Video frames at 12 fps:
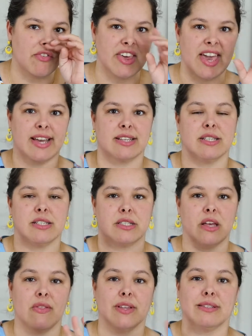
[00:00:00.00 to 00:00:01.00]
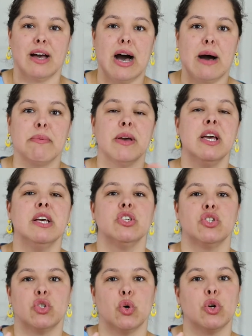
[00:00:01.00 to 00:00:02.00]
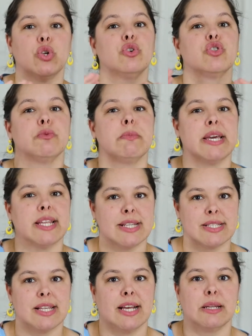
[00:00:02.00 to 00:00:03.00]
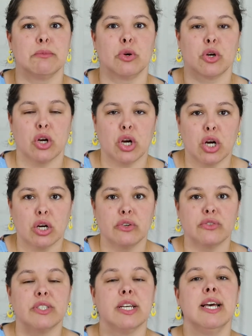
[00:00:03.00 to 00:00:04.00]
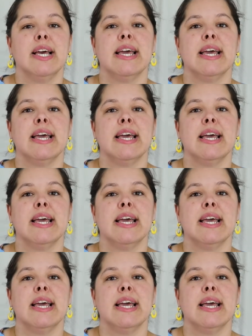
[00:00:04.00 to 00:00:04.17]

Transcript: of the excess on the top. So it also made it slightly more curved